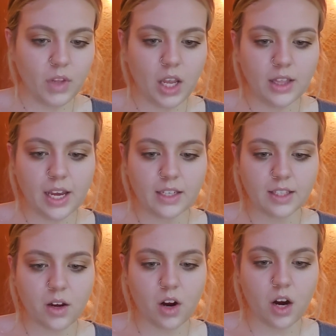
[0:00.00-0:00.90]
that is
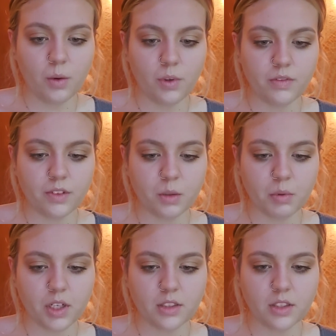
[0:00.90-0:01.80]
how our referral
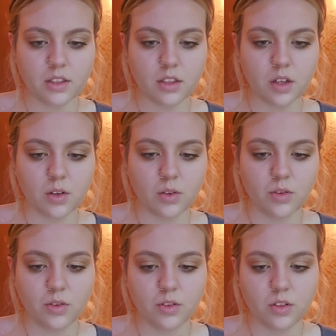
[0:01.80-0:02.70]
process
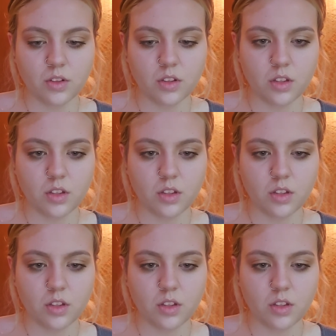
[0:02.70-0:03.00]
goes.